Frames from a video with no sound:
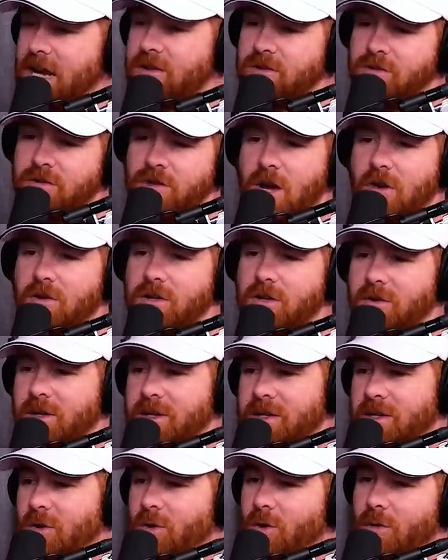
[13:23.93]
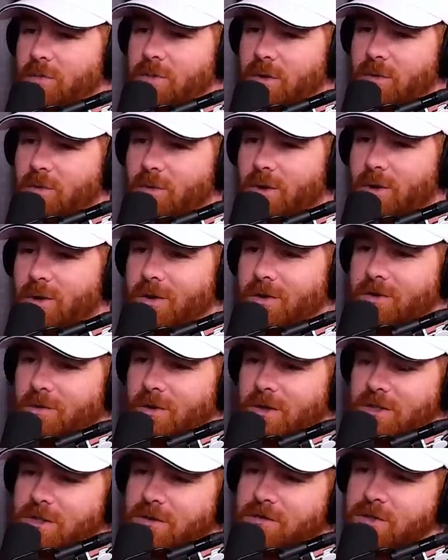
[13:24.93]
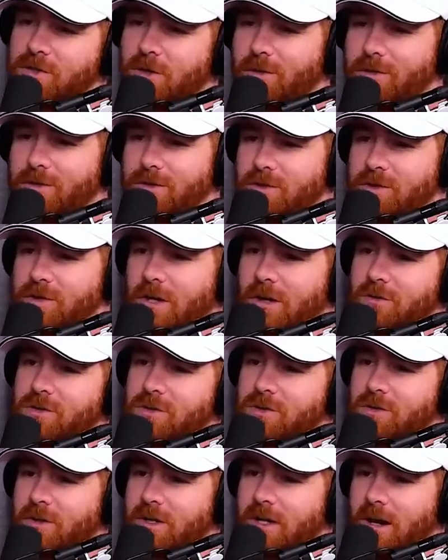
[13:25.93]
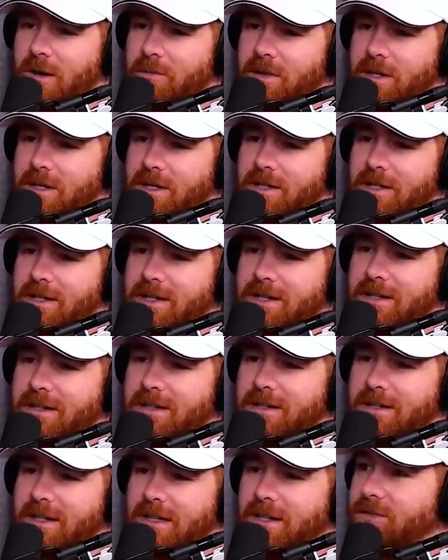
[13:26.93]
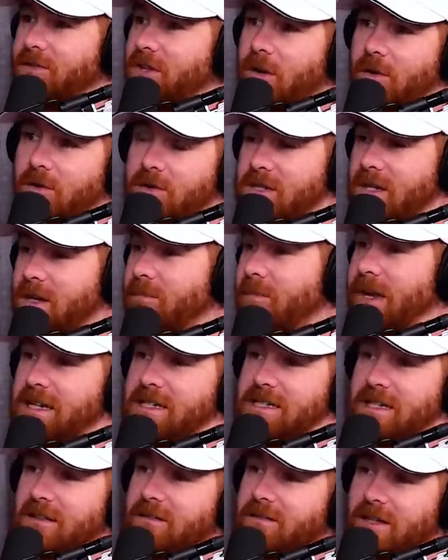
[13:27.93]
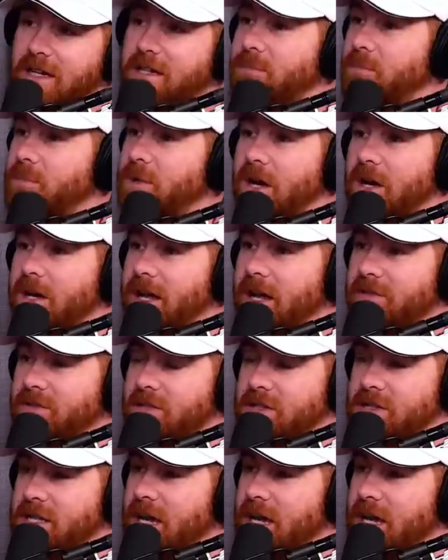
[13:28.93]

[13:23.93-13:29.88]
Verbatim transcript: how you know you're in the corporate world once you've sold your jokes to a company even though it's an amazing thing to be on Netflix